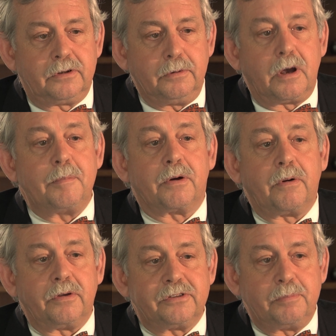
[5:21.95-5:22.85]
to come
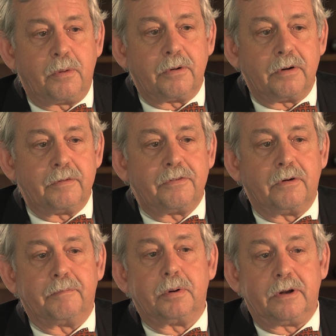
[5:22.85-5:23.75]
across the border
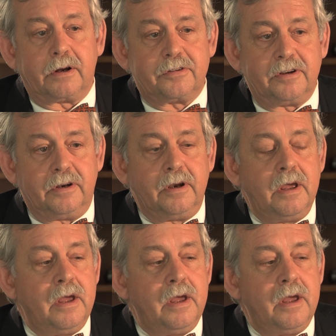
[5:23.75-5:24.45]
for production,